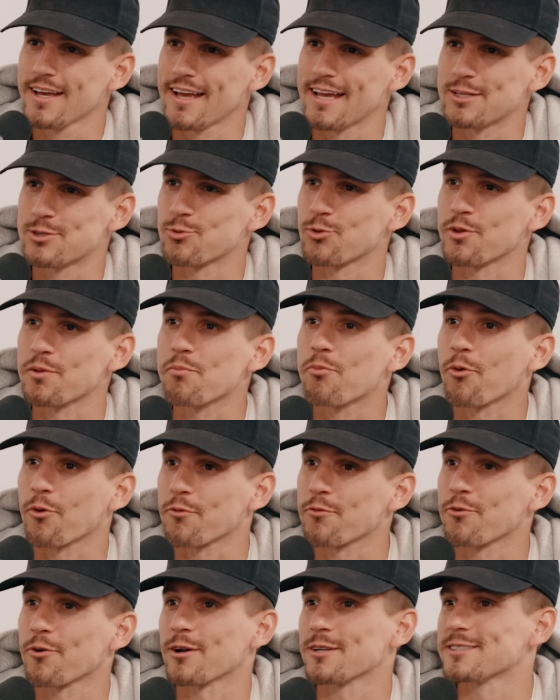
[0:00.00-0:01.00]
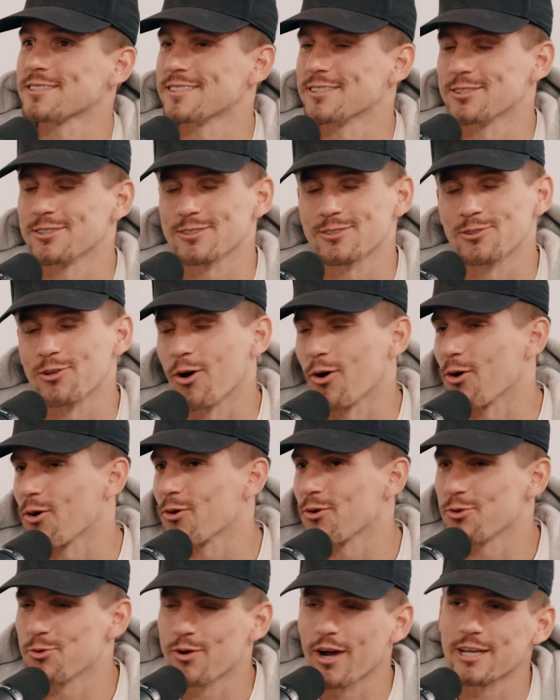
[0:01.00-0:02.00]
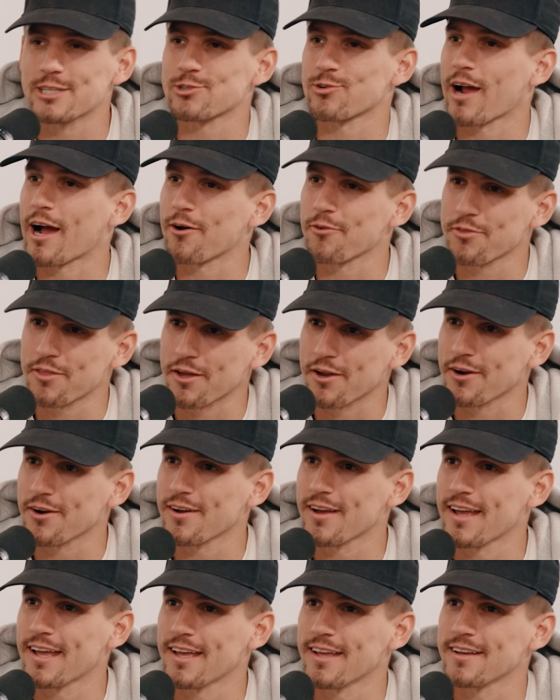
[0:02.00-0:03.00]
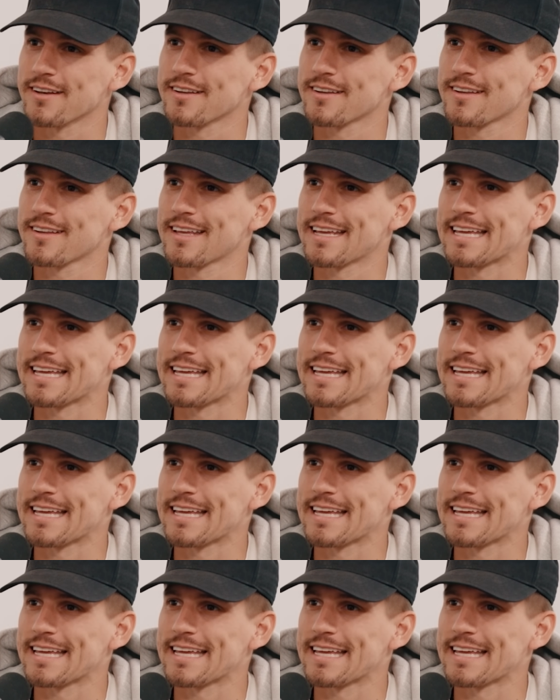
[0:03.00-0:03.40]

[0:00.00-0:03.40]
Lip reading: it's really important for us to just know you guys are out there and